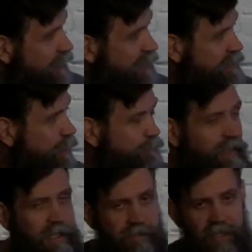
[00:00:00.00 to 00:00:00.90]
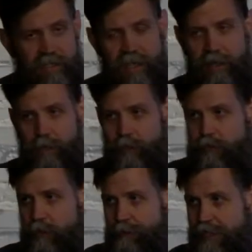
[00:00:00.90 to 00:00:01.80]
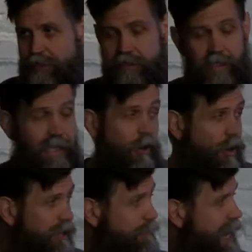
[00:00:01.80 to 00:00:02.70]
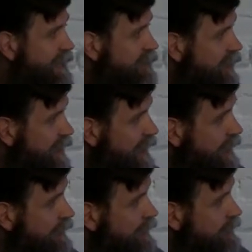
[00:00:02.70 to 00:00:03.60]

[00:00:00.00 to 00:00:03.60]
Intel Feeds container, which would basically automatically